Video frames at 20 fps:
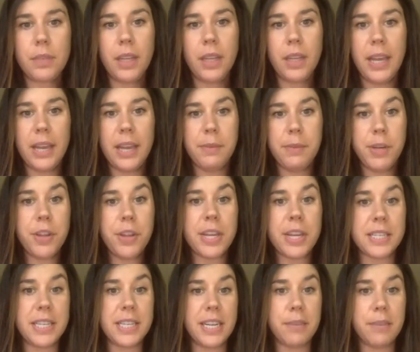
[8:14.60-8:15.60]
And we know that
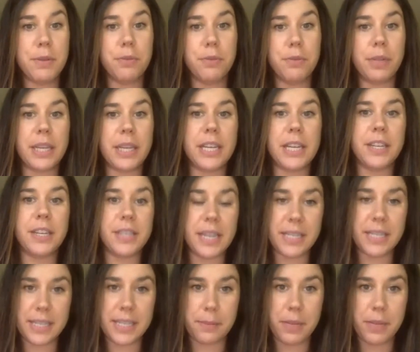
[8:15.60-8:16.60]
tea can be really in
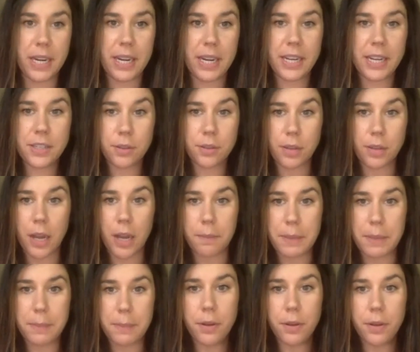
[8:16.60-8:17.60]
intimidating to a lot of
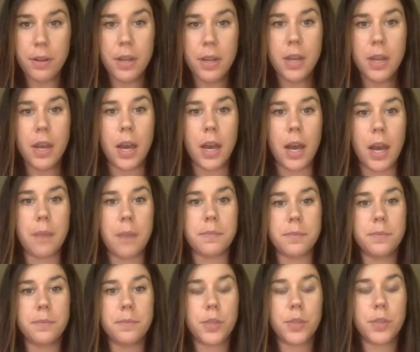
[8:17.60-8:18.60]
people. Um,
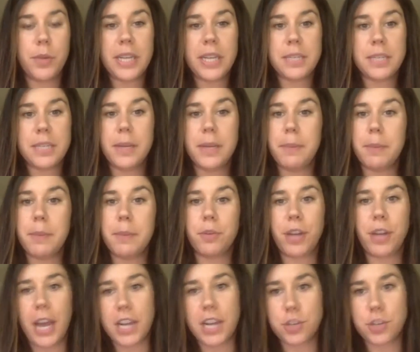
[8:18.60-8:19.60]
so we like to be a bit more
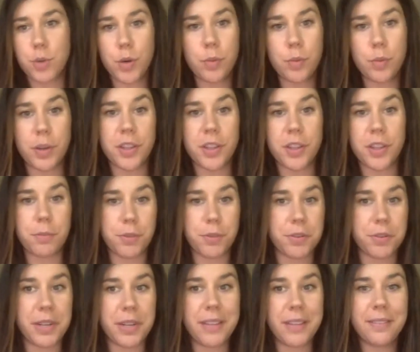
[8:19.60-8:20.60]
casual with our
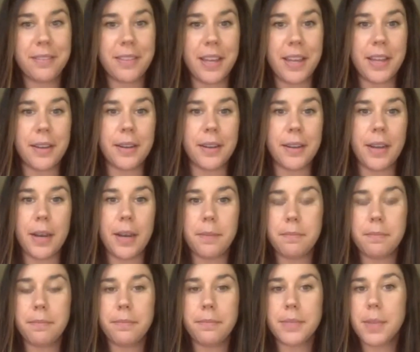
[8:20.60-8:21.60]
brewing than um,
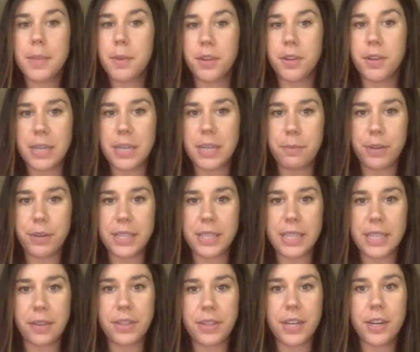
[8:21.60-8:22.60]
some other tea brands
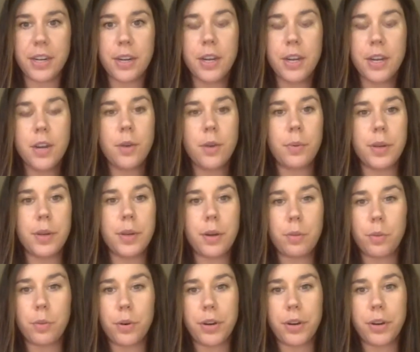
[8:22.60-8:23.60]
out there. We don't
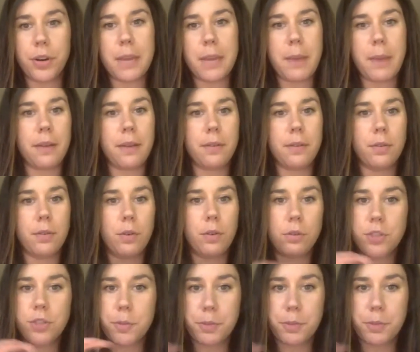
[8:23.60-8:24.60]
worry about
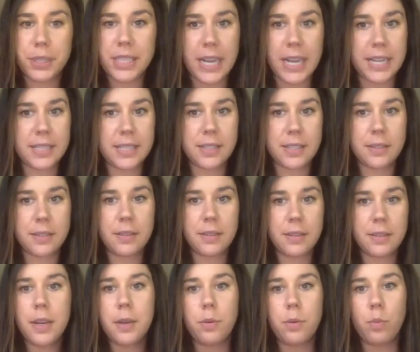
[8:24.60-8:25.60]
ultra precise
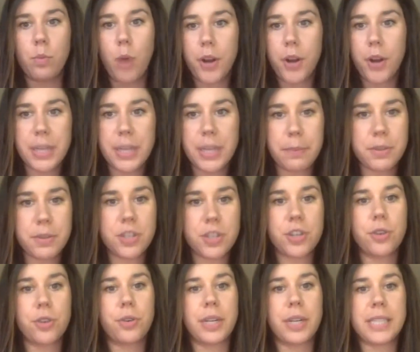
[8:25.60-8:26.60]
water temperature
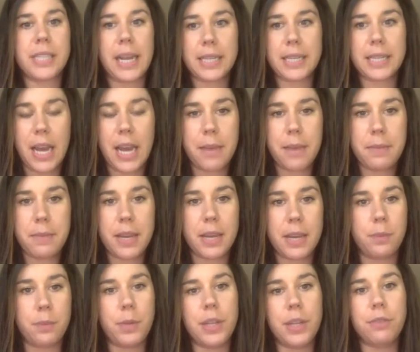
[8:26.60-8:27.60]
or exact timing, and
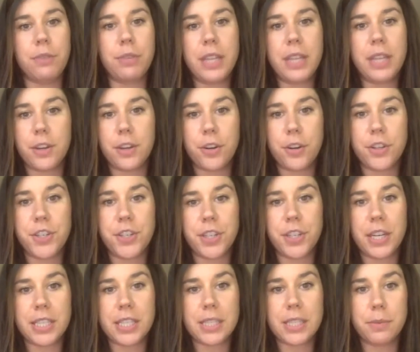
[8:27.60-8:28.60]
we really encourage our
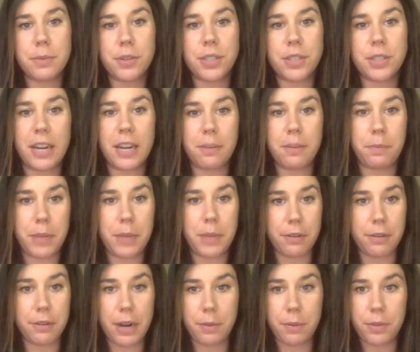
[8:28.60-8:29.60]
customers to kind of play
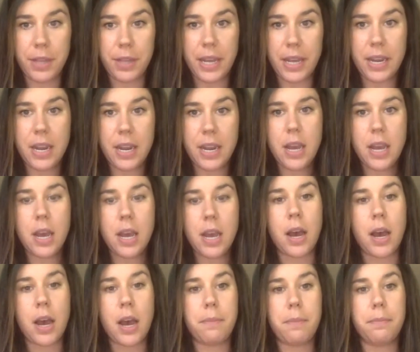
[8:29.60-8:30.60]
around with it.
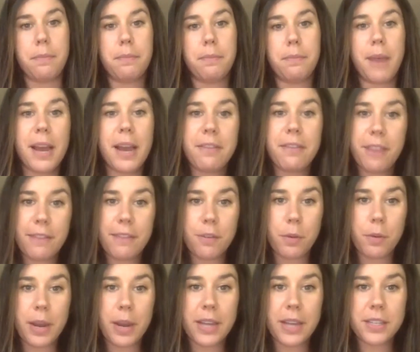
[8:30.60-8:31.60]
Um, my favorite
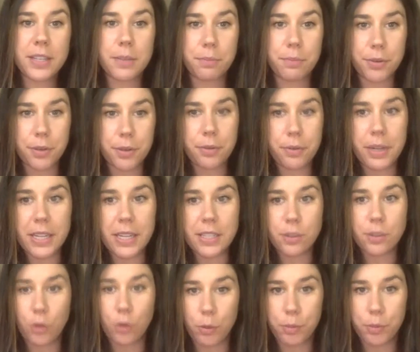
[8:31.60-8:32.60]
way to brew is
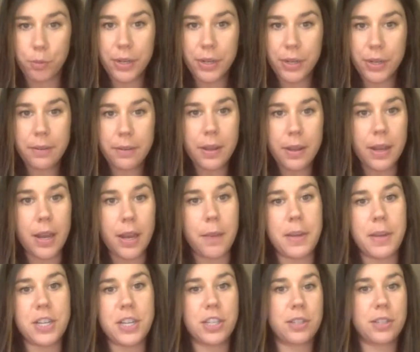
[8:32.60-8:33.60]
cold brewing. Um, I
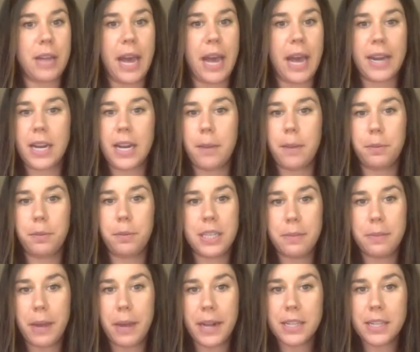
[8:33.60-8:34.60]
just add a couple tea
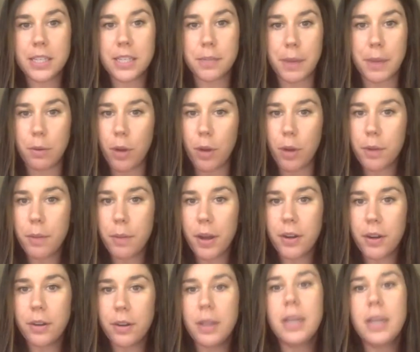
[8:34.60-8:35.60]
bags to my water
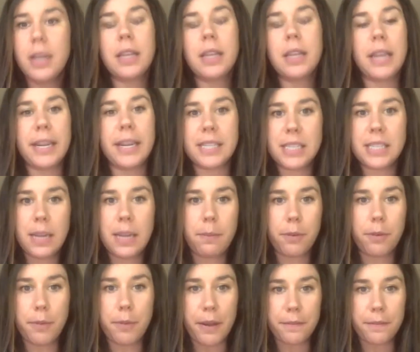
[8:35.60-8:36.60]
bottle, let it steep for
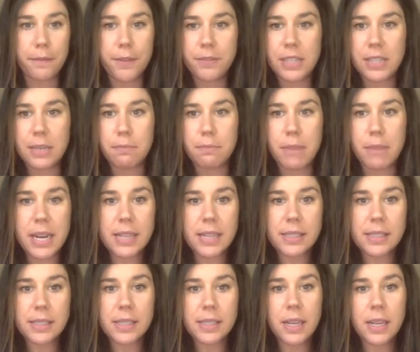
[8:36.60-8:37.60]
about 15
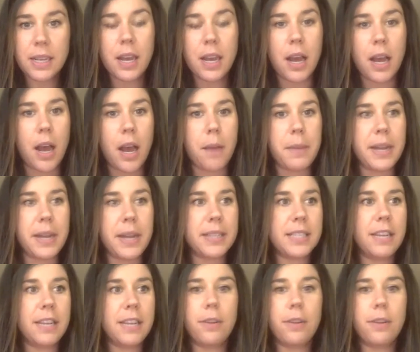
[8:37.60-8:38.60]
minutes, um, and it's
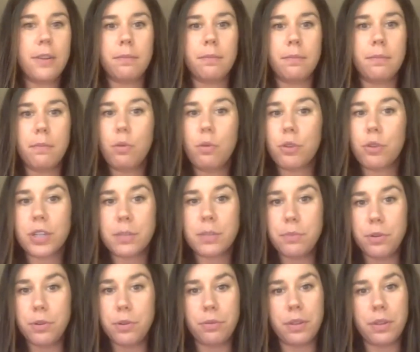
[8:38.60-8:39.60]
even more
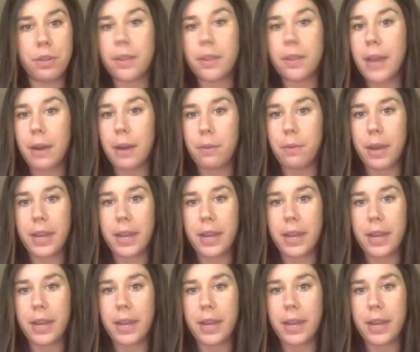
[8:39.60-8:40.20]
smooth that way.